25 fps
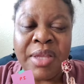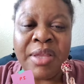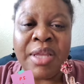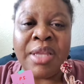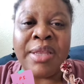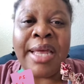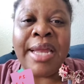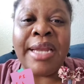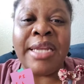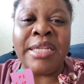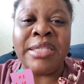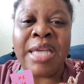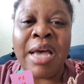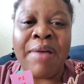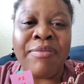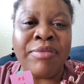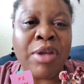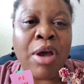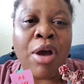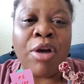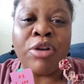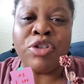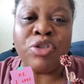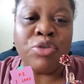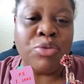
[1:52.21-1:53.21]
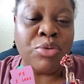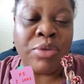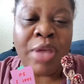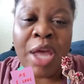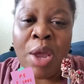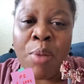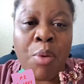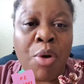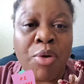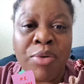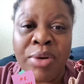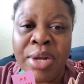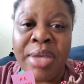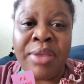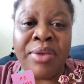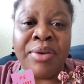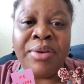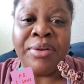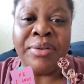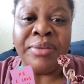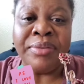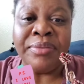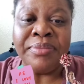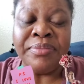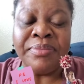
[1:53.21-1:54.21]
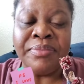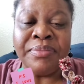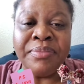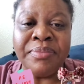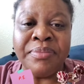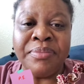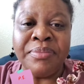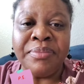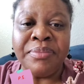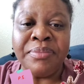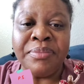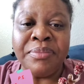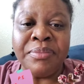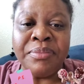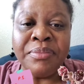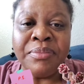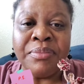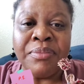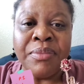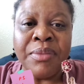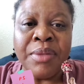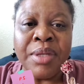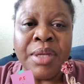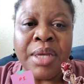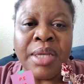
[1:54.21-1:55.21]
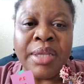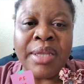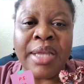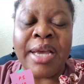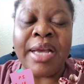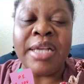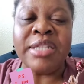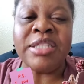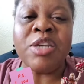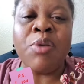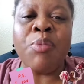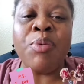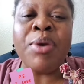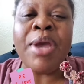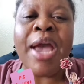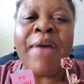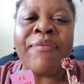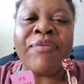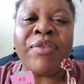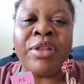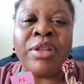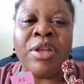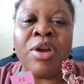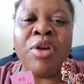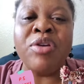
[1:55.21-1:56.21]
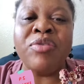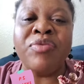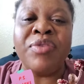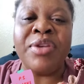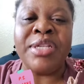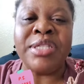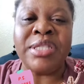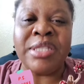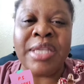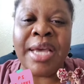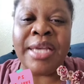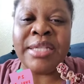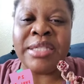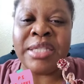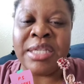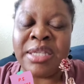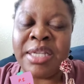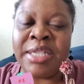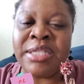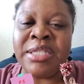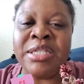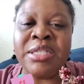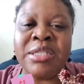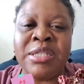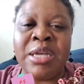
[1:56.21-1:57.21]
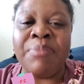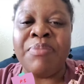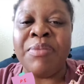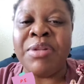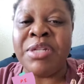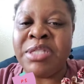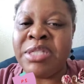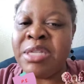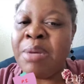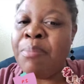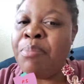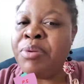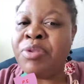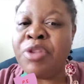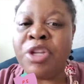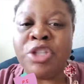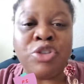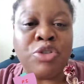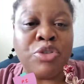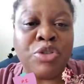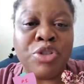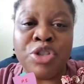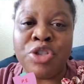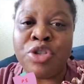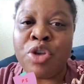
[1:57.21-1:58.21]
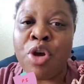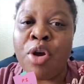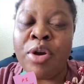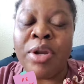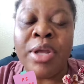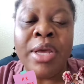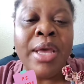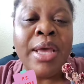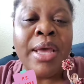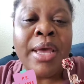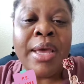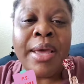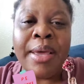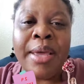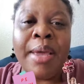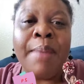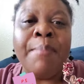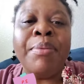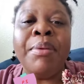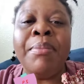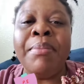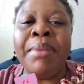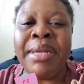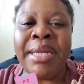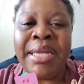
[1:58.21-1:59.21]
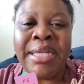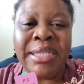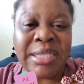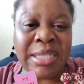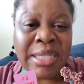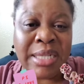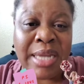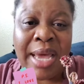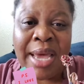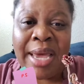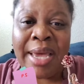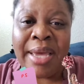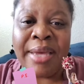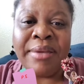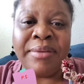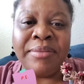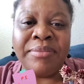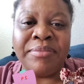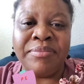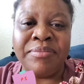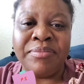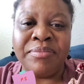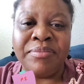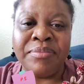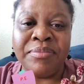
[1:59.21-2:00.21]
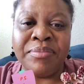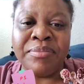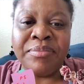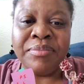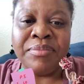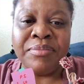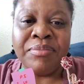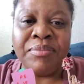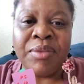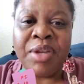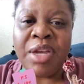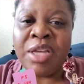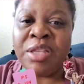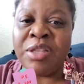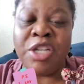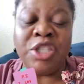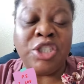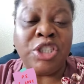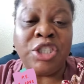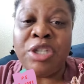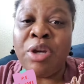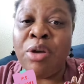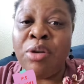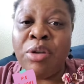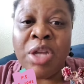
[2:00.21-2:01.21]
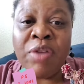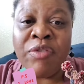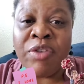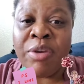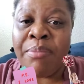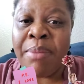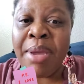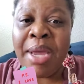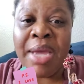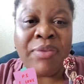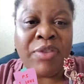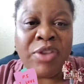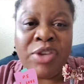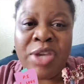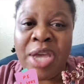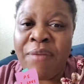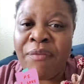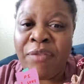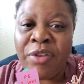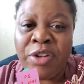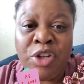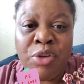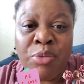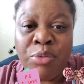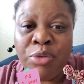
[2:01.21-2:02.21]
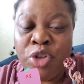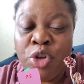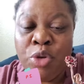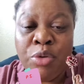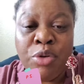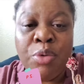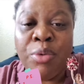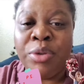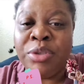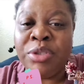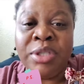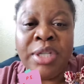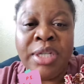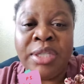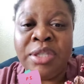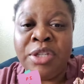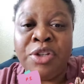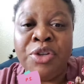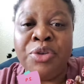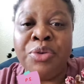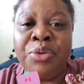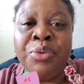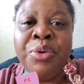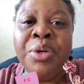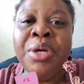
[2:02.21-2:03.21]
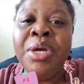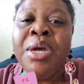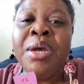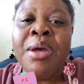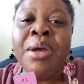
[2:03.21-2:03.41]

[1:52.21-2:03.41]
The ladies I've talked to, they weren't either. Like I said, we have to learn these things, and this is something simple that you can start implementing today. Unless you don't love your man, then you have to do, do, do what you need to do.